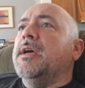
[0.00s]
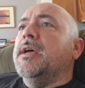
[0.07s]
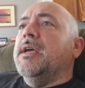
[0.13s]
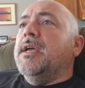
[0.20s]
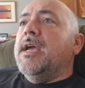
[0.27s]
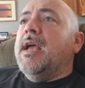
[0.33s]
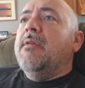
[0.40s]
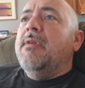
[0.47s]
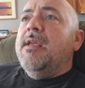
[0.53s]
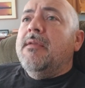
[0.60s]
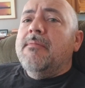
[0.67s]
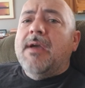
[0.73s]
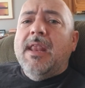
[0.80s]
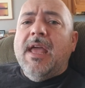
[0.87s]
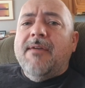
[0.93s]
Henry
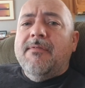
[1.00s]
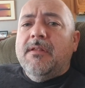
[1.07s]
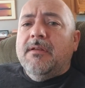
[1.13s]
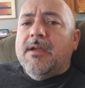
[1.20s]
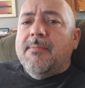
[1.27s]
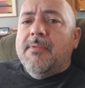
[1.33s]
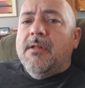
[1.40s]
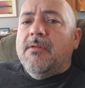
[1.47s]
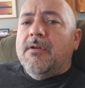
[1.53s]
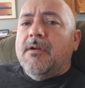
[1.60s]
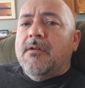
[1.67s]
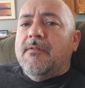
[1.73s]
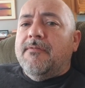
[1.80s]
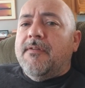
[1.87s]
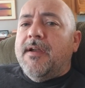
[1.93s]
might have a couple of little
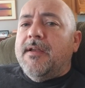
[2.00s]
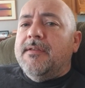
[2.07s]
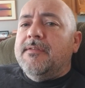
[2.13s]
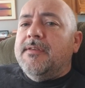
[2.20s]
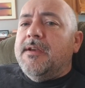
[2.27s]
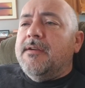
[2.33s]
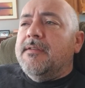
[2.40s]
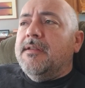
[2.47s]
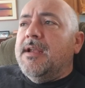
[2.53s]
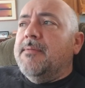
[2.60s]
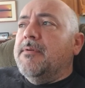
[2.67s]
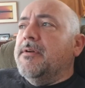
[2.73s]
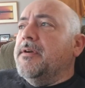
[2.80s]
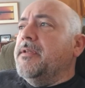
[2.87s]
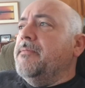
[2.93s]
girlfriends here in the
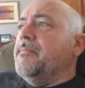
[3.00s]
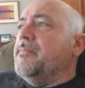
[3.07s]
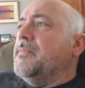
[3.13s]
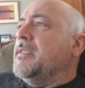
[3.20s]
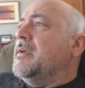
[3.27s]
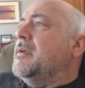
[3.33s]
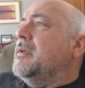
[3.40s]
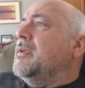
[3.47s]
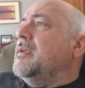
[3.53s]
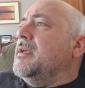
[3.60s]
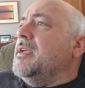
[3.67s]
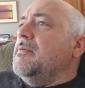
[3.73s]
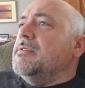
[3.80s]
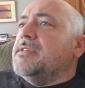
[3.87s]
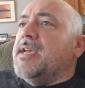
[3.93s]
neighborhood,
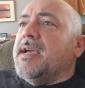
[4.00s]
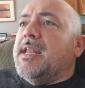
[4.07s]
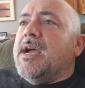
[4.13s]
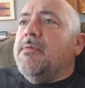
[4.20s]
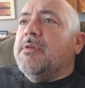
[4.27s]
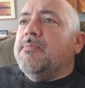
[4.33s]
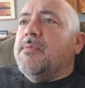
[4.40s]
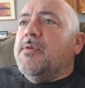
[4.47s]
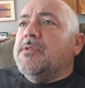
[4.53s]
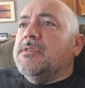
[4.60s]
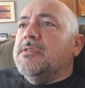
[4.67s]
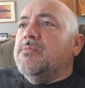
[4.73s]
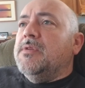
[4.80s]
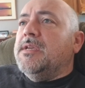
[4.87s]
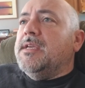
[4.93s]
and he was hanging out with most of
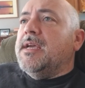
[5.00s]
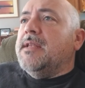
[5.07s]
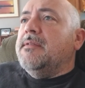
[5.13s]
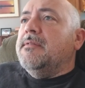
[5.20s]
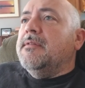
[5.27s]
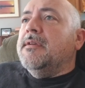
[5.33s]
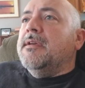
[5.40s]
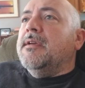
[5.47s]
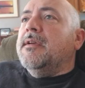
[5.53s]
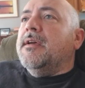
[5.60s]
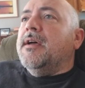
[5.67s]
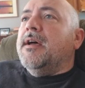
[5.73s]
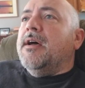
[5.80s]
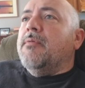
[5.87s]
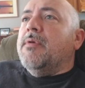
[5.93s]
the weekend.
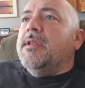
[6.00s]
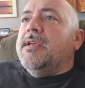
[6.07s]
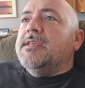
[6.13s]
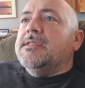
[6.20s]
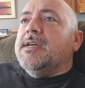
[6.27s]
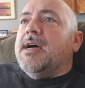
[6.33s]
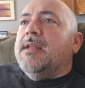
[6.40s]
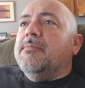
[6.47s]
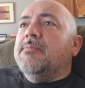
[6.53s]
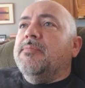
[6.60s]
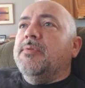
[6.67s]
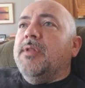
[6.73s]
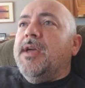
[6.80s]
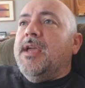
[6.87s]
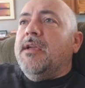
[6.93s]
When he's not
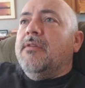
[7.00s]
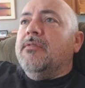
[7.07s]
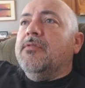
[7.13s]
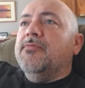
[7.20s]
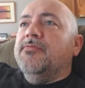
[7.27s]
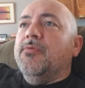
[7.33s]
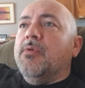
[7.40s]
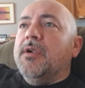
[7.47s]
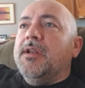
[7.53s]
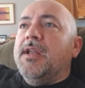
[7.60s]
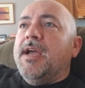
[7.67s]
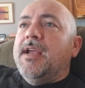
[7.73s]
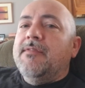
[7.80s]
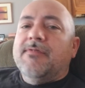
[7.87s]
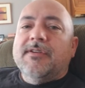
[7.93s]
playing
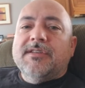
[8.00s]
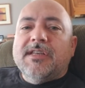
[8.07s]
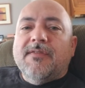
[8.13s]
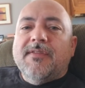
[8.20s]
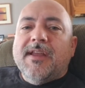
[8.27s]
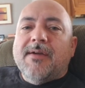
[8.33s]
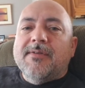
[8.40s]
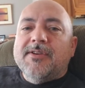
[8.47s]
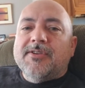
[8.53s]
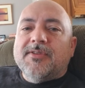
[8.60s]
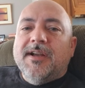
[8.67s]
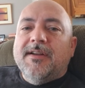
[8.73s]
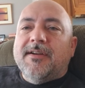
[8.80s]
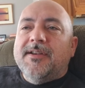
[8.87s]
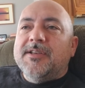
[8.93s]
Fortnite for 7 hours
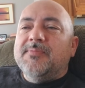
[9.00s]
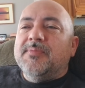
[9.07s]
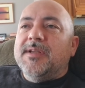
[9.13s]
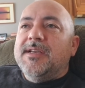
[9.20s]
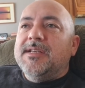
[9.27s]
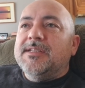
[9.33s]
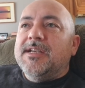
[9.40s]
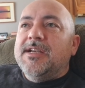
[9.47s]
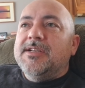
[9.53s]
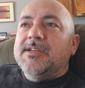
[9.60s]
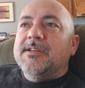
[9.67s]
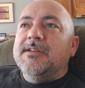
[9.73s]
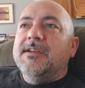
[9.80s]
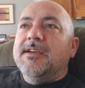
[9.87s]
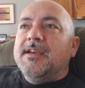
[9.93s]
straight on his
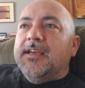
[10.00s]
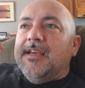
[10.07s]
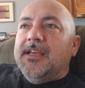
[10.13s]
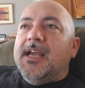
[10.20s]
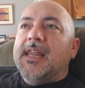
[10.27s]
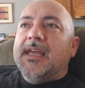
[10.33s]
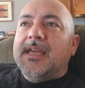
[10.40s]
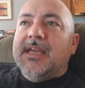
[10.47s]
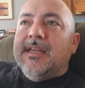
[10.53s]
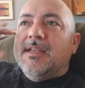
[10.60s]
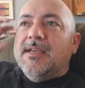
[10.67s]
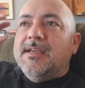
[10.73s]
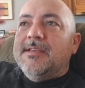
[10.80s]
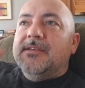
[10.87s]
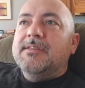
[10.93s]
PlayStation, yelling into
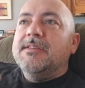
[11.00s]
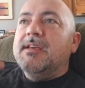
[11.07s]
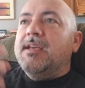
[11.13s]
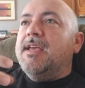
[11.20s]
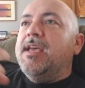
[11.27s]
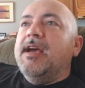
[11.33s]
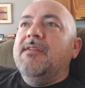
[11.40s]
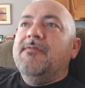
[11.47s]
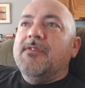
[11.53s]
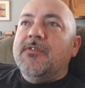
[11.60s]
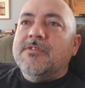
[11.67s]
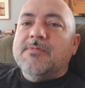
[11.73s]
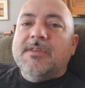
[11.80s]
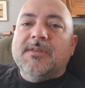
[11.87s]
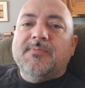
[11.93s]
his
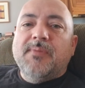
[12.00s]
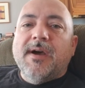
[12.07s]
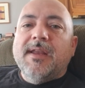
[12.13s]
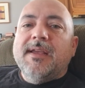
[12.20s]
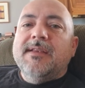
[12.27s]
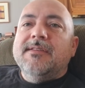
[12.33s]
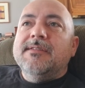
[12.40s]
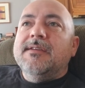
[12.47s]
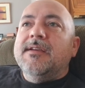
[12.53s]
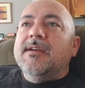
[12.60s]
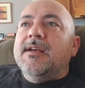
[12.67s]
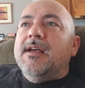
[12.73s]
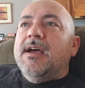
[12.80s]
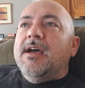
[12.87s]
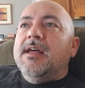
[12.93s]
headphones with his buddies.
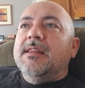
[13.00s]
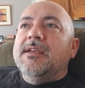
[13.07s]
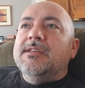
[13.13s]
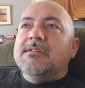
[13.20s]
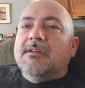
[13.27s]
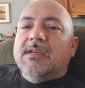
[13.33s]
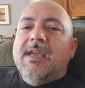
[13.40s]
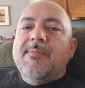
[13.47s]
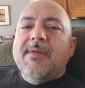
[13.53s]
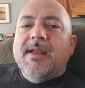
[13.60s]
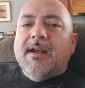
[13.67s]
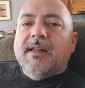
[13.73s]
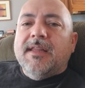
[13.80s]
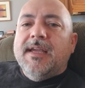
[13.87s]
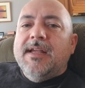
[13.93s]
At least they're keeping
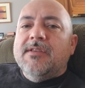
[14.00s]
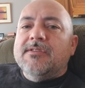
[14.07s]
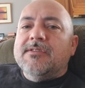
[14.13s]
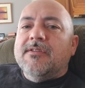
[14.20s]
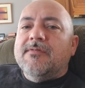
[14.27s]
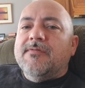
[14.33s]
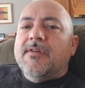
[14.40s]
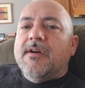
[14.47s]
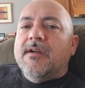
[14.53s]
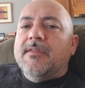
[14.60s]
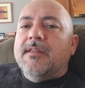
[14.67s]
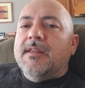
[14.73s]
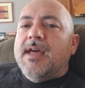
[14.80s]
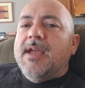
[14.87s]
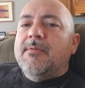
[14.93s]
it clean so far.
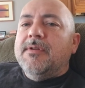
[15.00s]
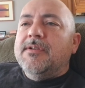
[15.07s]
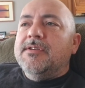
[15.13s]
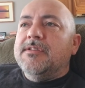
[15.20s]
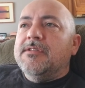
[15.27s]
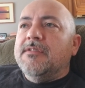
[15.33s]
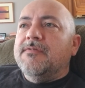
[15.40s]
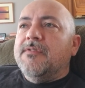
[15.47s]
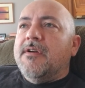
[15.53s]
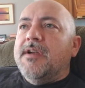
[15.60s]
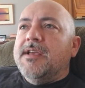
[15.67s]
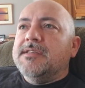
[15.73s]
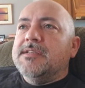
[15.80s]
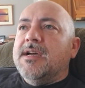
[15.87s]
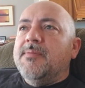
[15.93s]
The language so far
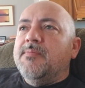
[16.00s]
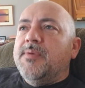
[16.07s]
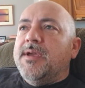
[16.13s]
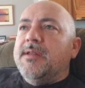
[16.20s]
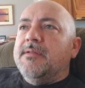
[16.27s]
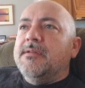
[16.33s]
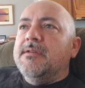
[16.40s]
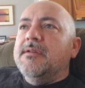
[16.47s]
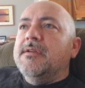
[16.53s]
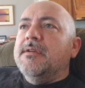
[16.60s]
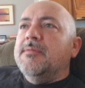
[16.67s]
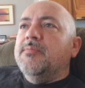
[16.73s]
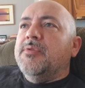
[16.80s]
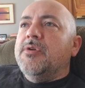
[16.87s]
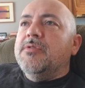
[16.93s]
has not been
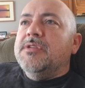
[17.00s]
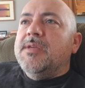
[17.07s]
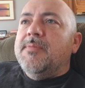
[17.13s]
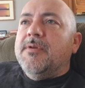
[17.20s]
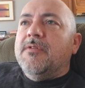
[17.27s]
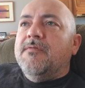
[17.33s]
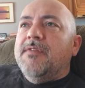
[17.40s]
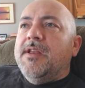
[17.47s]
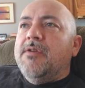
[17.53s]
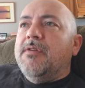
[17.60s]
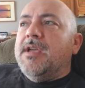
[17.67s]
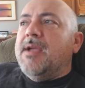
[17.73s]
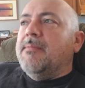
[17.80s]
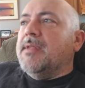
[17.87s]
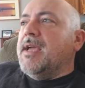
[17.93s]
prototypical video
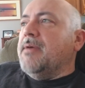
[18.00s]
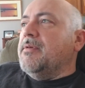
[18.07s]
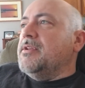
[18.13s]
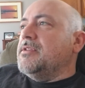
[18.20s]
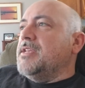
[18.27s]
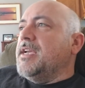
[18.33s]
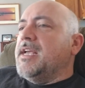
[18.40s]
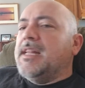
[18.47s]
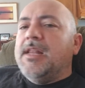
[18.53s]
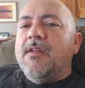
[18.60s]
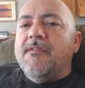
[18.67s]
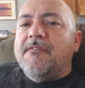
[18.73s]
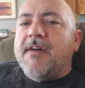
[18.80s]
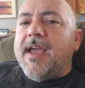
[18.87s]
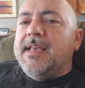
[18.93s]
game language. They get a
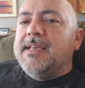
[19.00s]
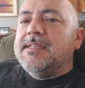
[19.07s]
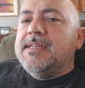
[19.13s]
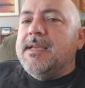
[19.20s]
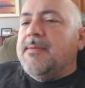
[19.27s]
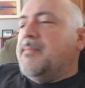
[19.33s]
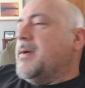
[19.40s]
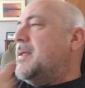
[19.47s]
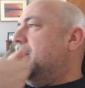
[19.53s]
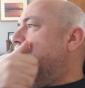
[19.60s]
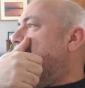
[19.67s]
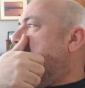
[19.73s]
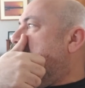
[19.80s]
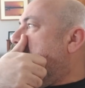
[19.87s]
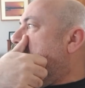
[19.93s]
little feisty, but
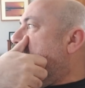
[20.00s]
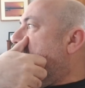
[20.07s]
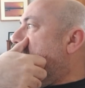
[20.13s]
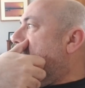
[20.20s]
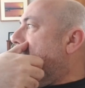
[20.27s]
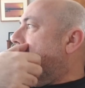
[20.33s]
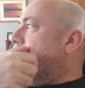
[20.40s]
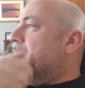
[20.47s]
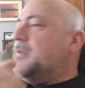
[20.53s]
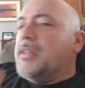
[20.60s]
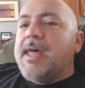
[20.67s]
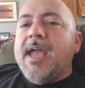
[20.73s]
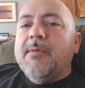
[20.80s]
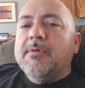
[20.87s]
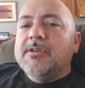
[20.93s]
the
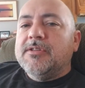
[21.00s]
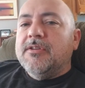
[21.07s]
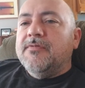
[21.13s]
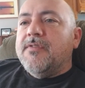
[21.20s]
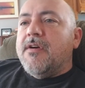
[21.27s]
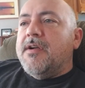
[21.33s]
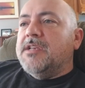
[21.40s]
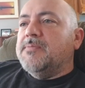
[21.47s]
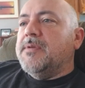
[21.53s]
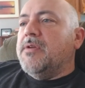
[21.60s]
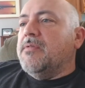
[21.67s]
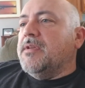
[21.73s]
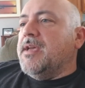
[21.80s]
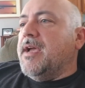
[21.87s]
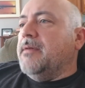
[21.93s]
language so far has been
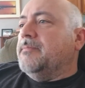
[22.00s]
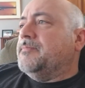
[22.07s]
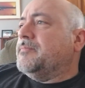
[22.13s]
okay.